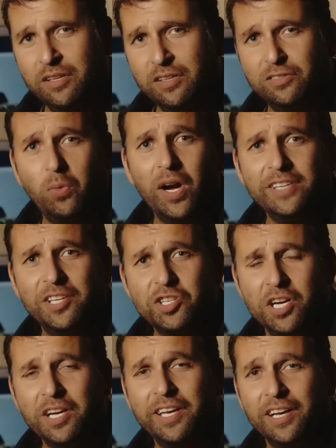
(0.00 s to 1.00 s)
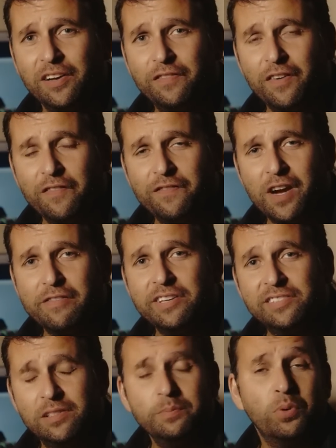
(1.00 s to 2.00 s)
So why is it chunkier? For a very
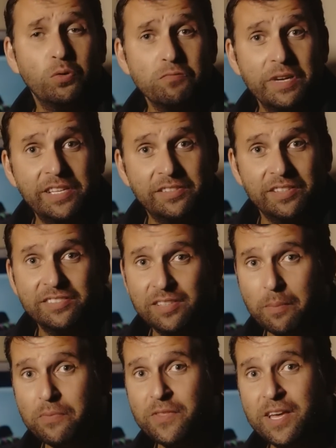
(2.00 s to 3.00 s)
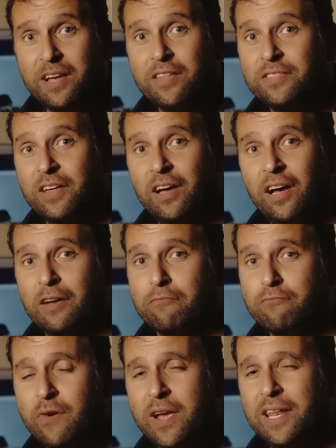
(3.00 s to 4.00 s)
simple reason, something that I
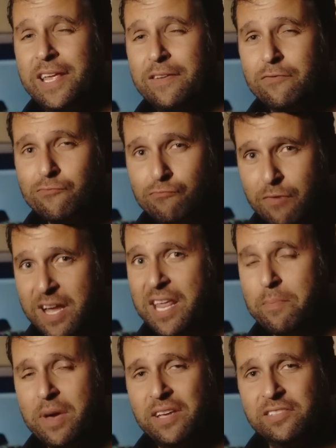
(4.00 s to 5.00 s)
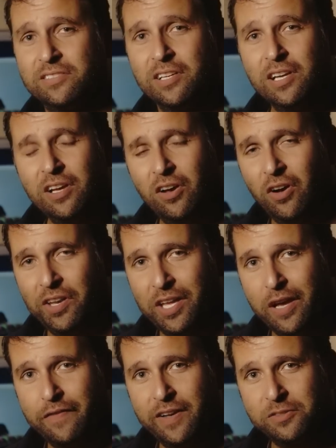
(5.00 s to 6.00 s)
really missed on the
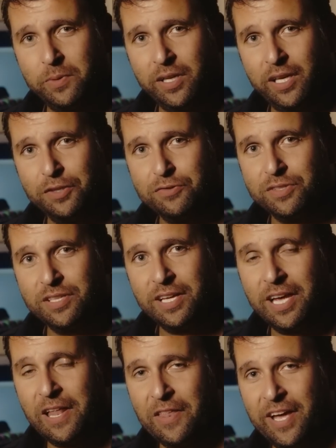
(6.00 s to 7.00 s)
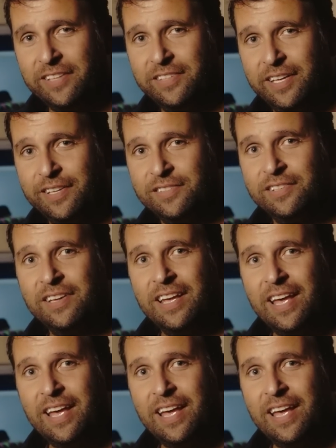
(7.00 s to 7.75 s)
FS100, and that is